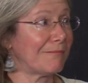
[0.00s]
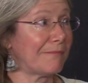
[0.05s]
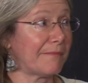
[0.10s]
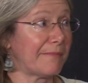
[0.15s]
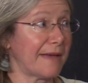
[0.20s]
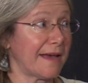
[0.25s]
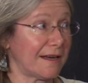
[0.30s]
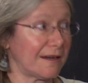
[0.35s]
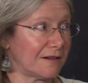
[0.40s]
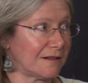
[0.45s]

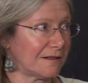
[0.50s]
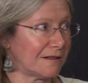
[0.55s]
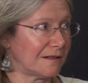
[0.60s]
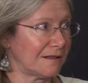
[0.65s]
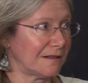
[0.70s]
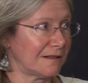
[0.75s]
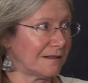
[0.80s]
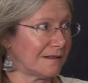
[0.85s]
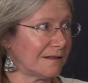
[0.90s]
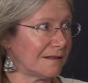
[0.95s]
better
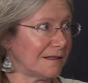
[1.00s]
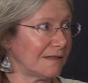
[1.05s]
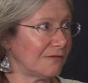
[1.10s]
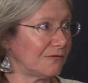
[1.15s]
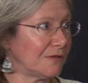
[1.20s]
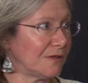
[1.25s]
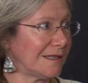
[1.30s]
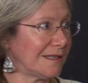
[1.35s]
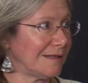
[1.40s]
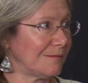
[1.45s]
if
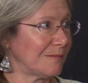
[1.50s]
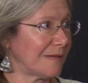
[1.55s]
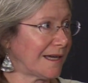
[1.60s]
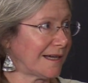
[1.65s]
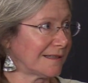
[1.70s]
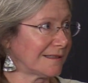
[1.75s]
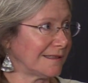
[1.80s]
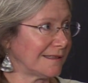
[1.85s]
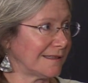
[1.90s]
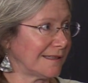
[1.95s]
we keep
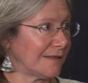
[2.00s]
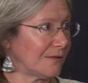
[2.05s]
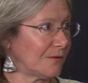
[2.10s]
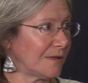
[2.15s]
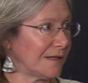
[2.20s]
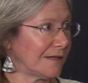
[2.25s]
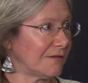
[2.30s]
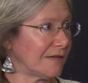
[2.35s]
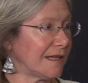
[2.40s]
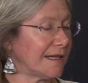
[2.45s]
acting that
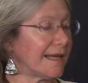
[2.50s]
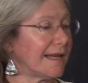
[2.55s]
way, right?